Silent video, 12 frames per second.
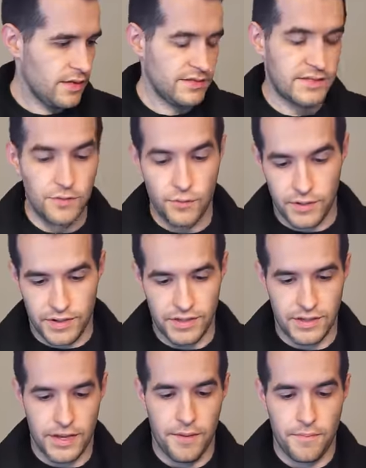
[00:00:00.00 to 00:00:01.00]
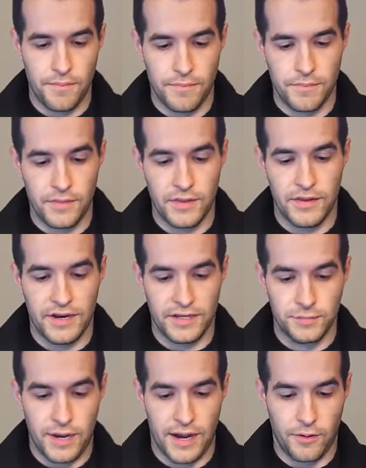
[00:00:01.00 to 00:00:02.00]
Let's see what we can get on the
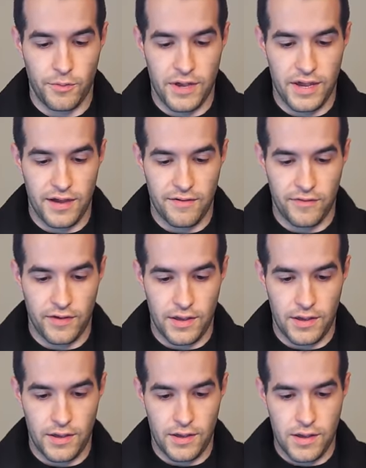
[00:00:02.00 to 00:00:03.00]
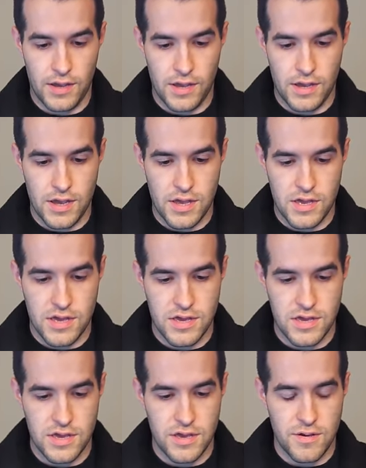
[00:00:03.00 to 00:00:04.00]
next pack. We have
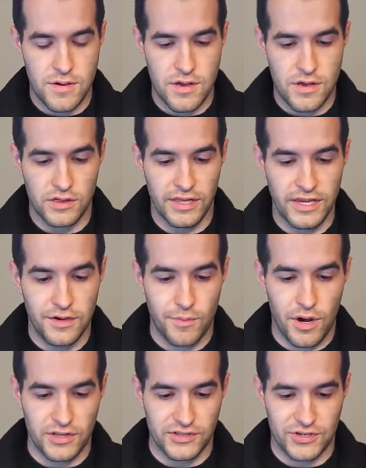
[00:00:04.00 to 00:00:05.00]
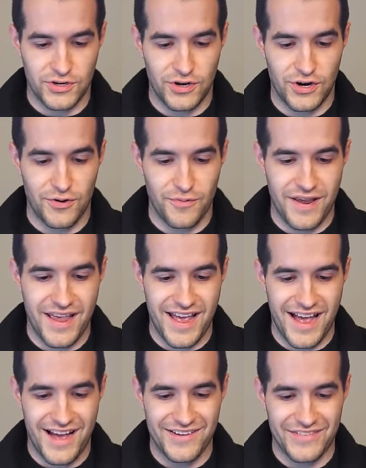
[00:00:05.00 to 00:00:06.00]
a Link Monster. We
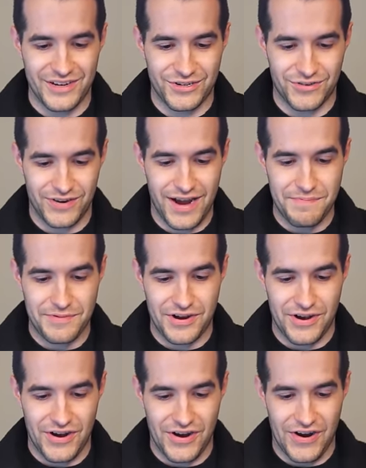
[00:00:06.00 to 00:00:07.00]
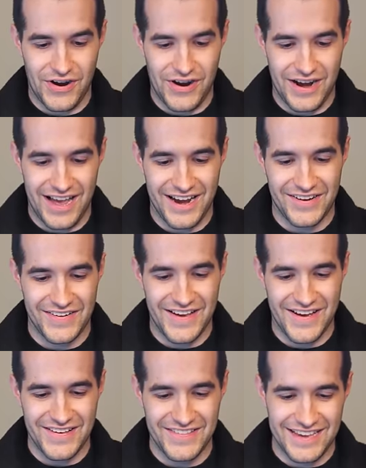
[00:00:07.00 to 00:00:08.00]
have a Trap card. I don't
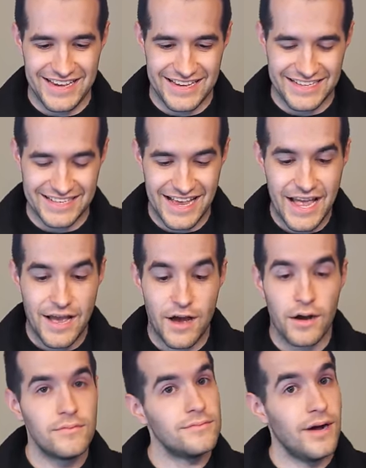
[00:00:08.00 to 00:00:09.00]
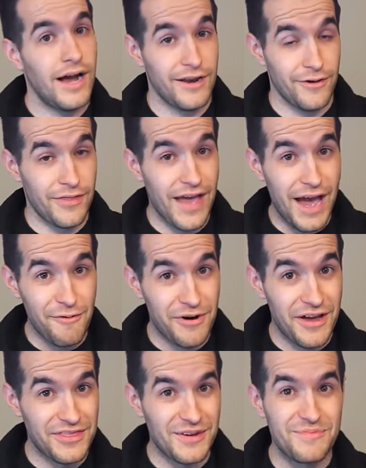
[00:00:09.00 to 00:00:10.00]
know these. I know that
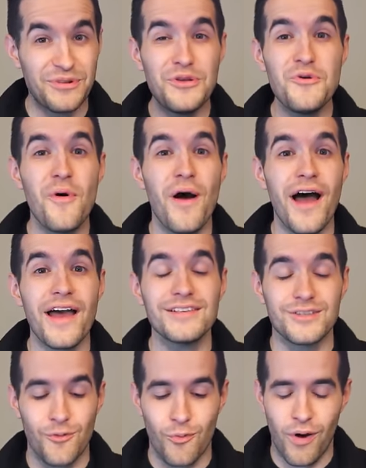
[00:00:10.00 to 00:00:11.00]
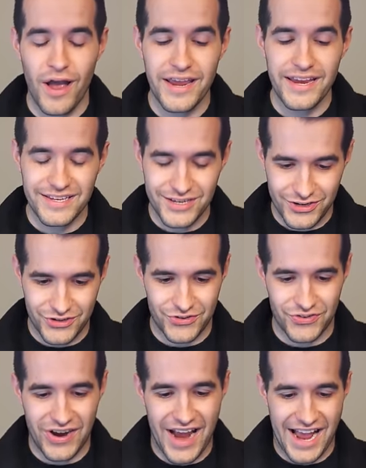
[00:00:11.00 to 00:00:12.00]
one, the Blue Eyes White
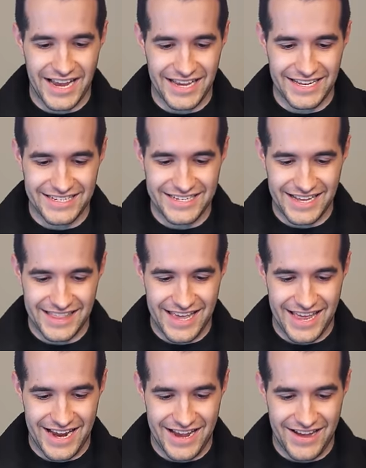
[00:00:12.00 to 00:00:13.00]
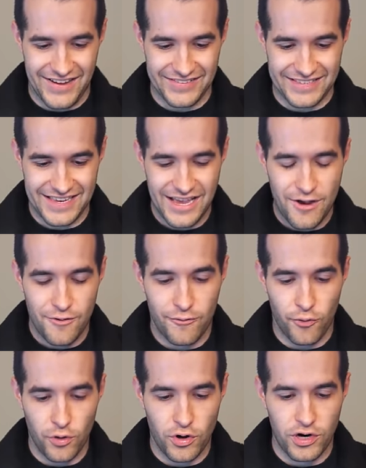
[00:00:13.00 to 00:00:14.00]
Dragon. Check that out.
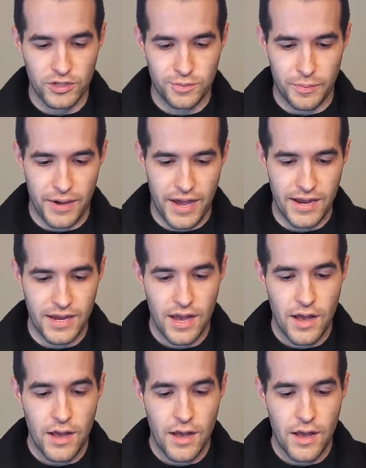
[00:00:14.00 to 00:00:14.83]
Four cards per pack.